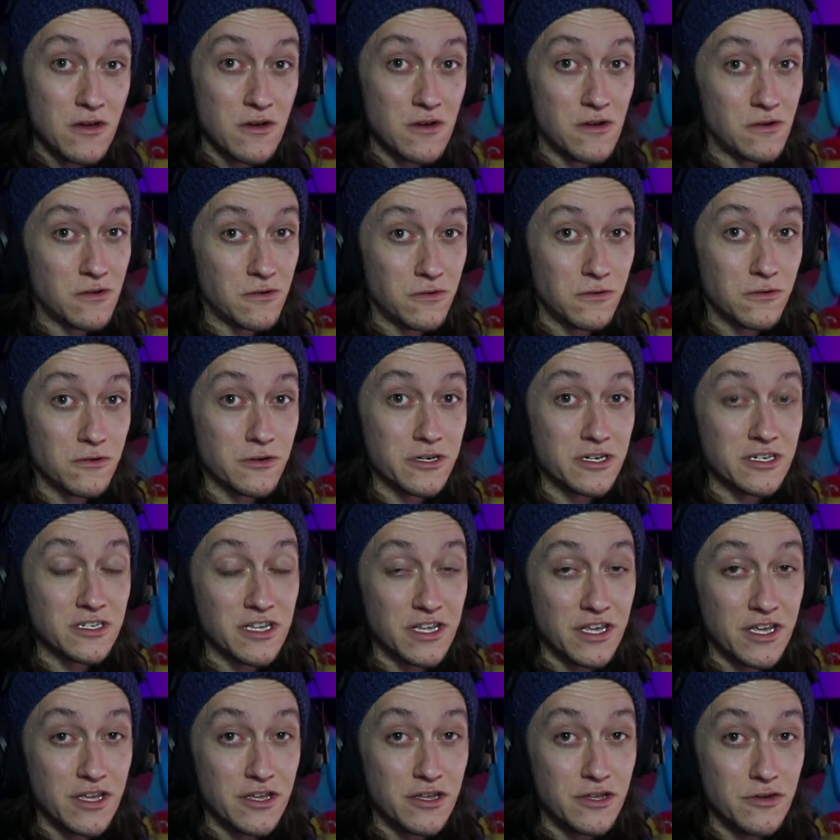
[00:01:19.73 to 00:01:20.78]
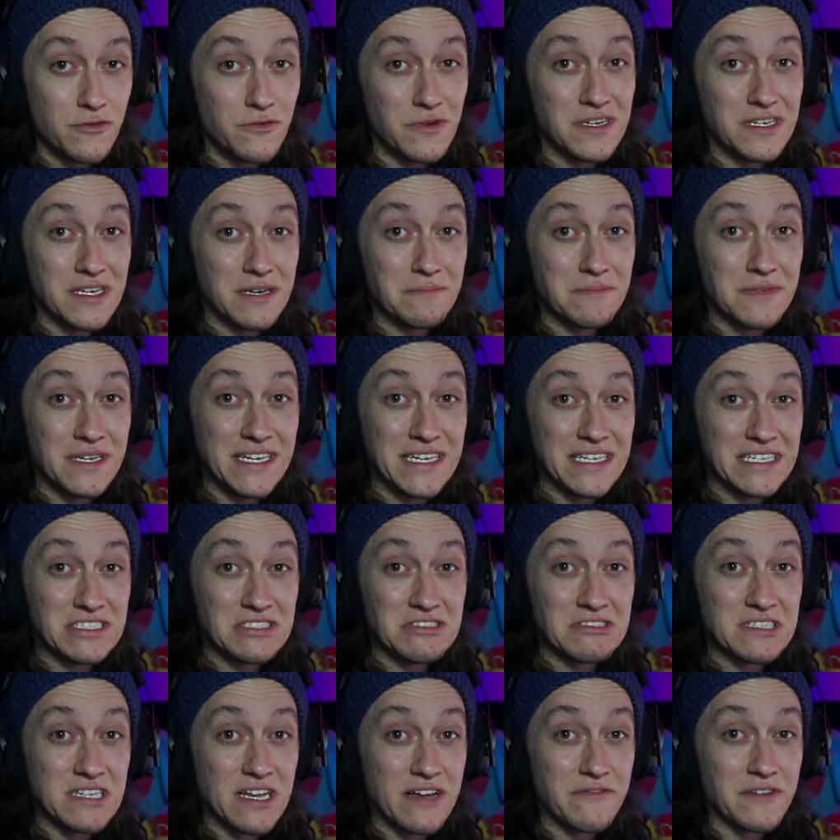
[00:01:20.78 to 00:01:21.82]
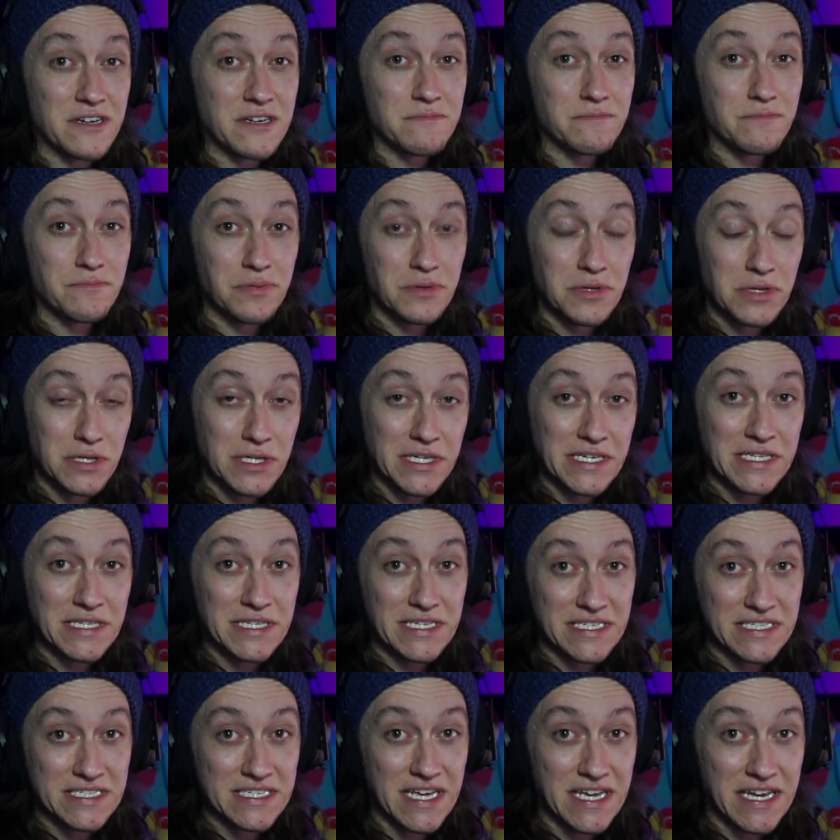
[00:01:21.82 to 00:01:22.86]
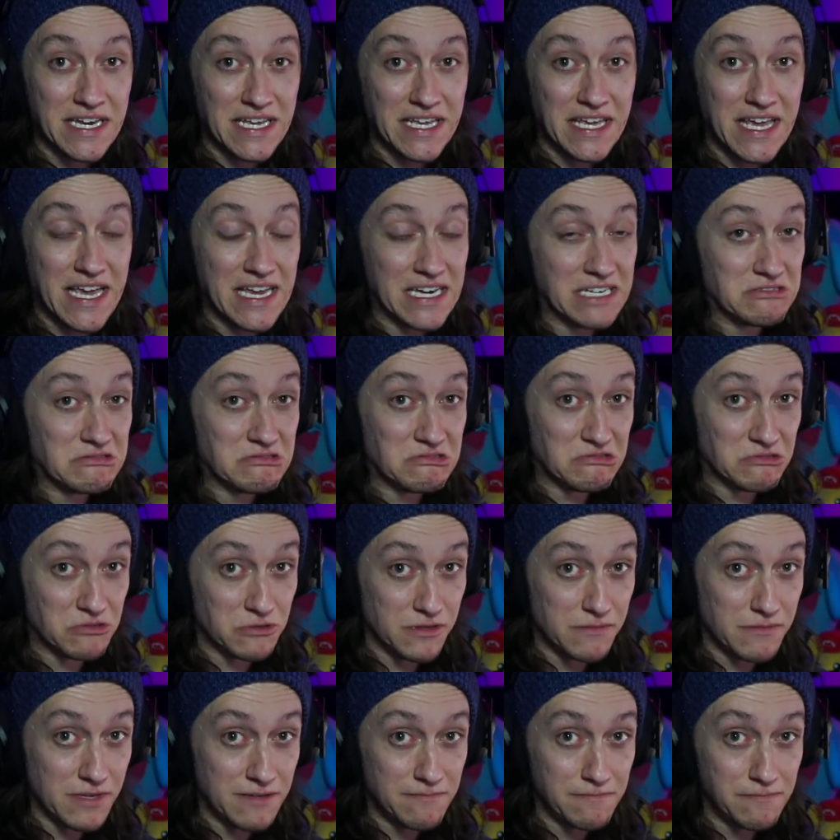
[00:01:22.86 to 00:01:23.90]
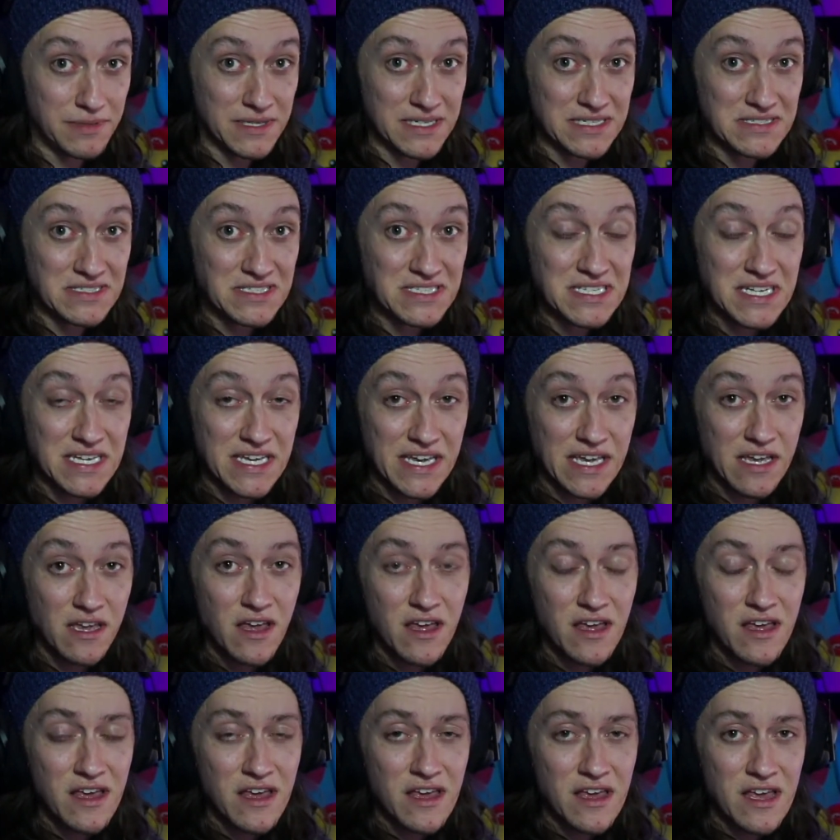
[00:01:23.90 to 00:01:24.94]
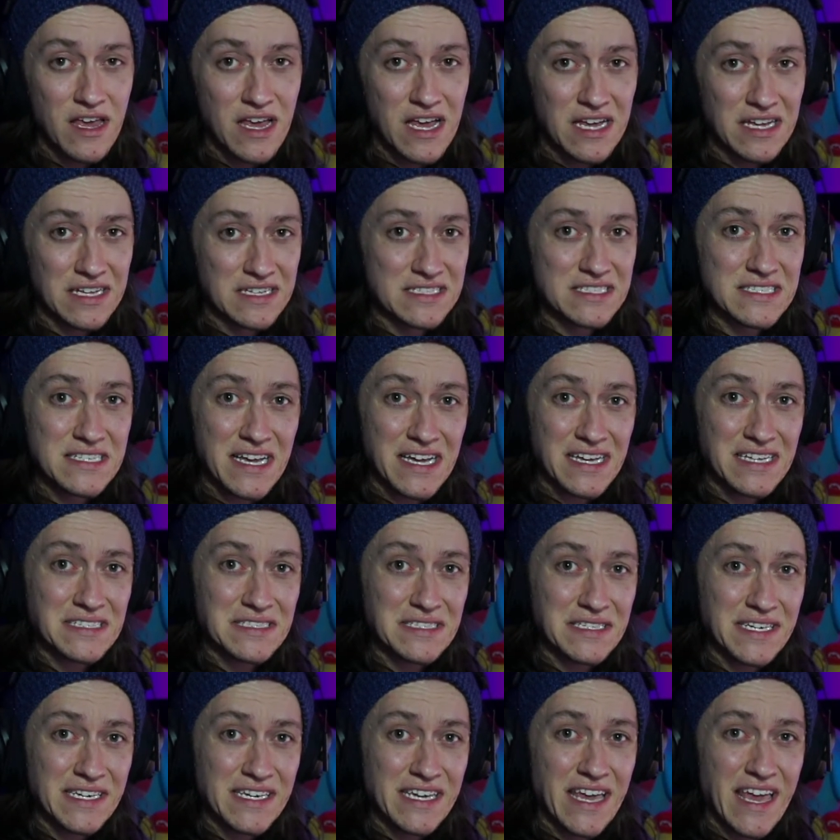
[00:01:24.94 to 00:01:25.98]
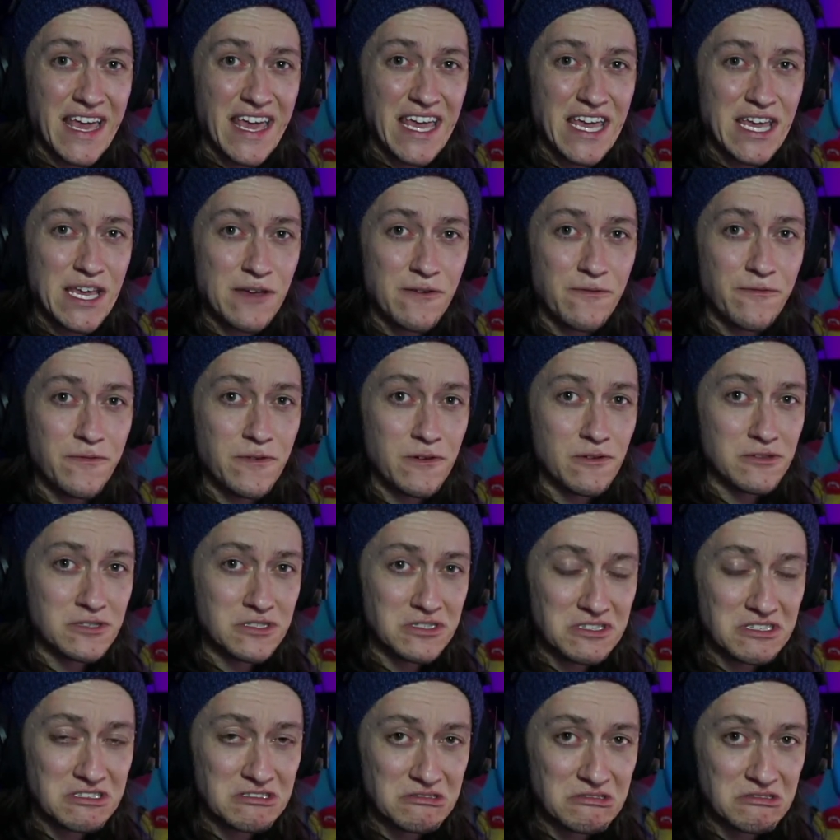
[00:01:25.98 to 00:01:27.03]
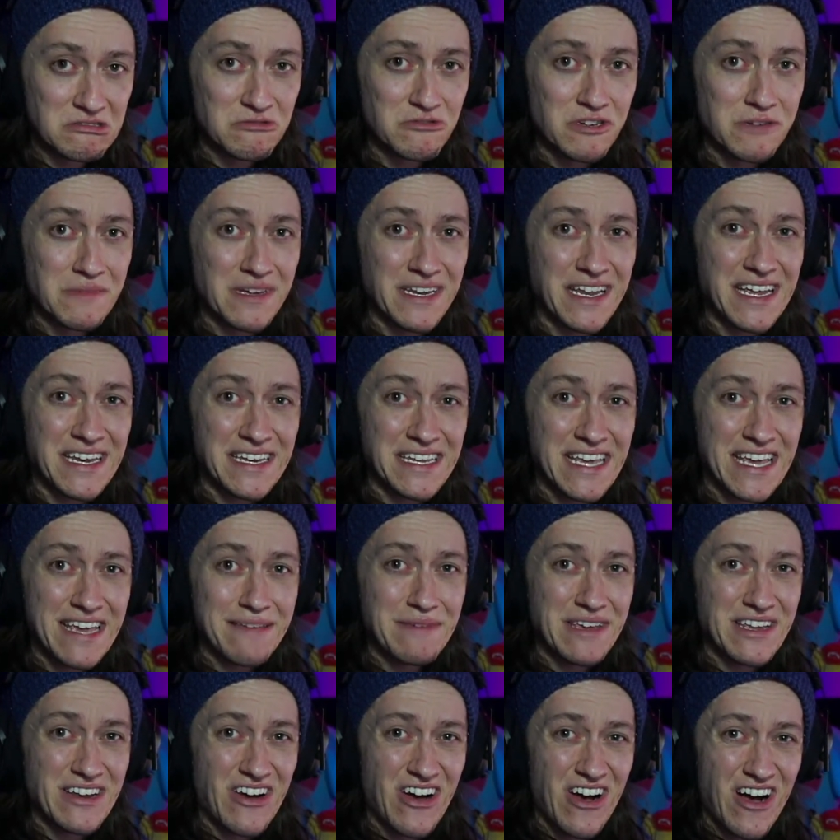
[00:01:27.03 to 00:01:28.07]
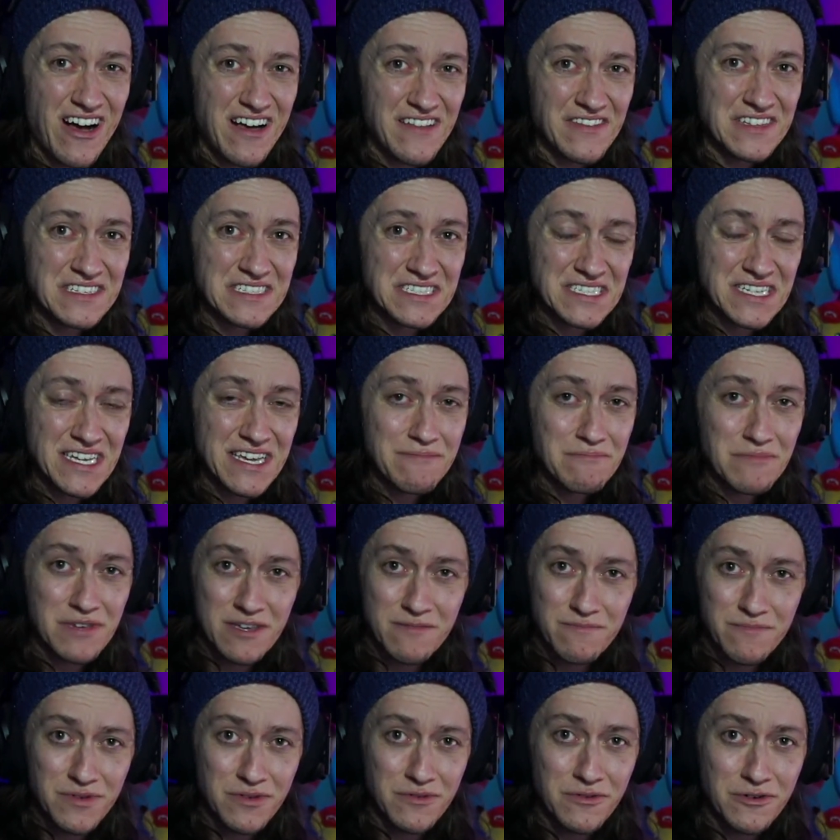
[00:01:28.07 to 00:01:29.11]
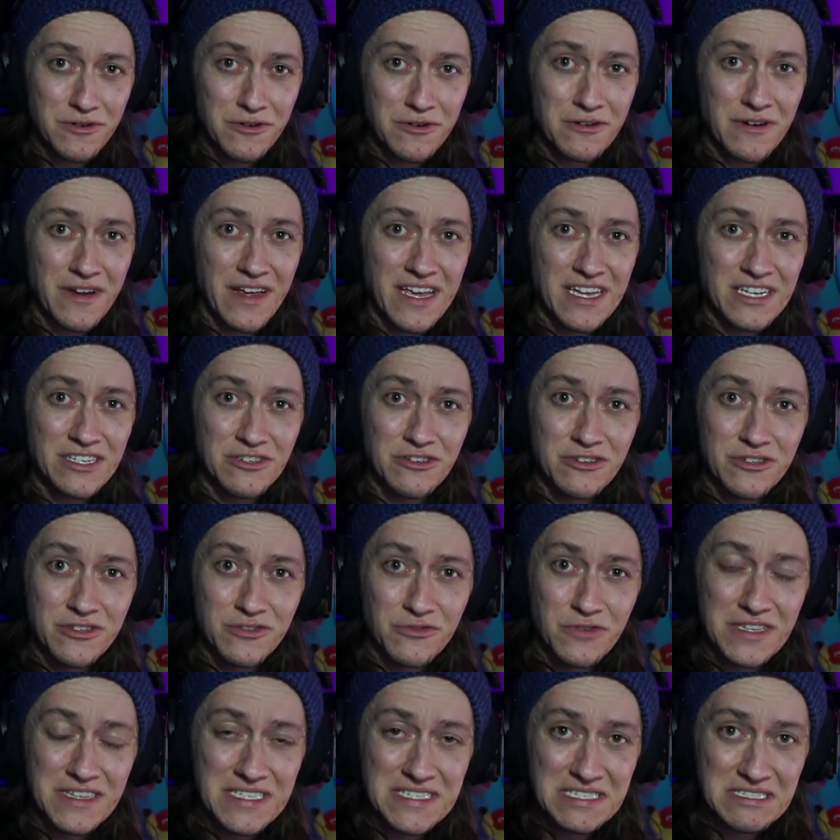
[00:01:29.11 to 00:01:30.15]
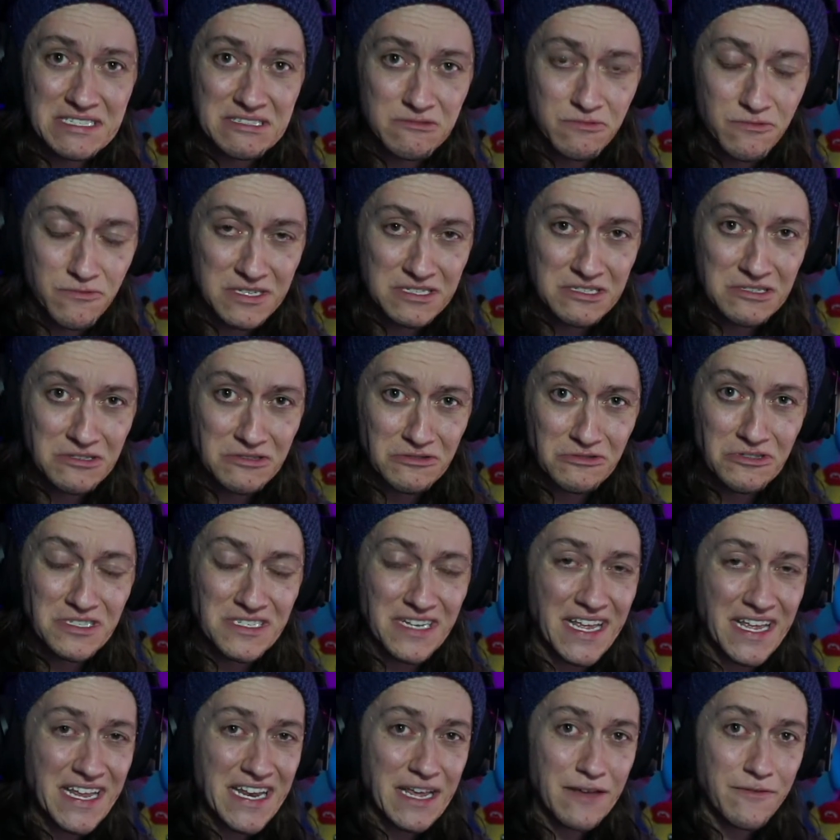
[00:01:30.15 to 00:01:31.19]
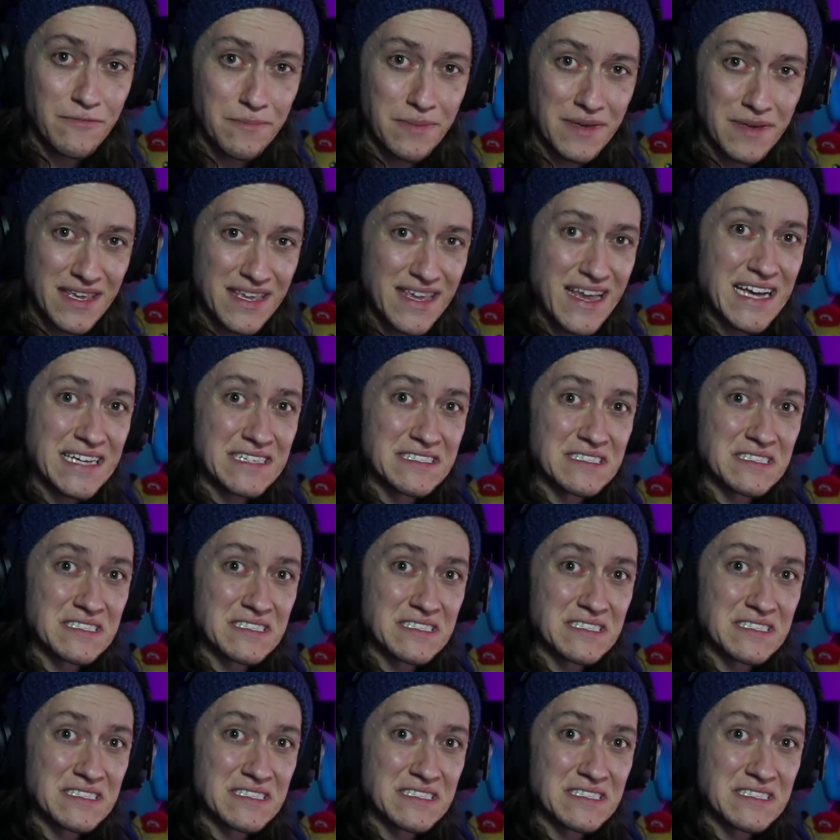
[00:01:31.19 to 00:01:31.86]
or you end up needing to just have a completely dedicated streaming PC. Secondly, if you're just streaming and gaming on the same computer and you're doing this resolution in FPS,